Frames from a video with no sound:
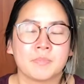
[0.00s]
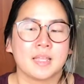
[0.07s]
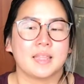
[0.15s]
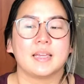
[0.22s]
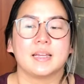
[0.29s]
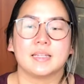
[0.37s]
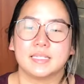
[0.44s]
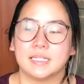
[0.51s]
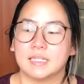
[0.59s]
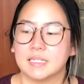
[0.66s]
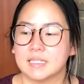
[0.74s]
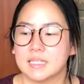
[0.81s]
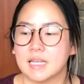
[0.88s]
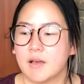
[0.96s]
The idea
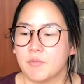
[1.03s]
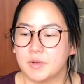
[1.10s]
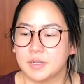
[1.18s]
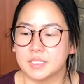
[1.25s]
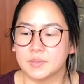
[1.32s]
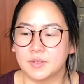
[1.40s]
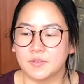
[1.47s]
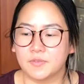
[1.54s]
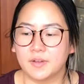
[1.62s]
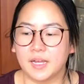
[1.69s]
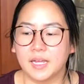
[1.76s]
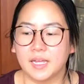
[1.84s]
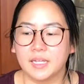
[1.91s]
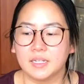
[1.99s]
is that once we
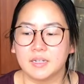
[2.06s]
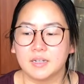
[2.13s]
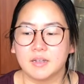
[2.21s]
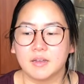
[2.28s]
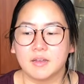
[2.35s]
find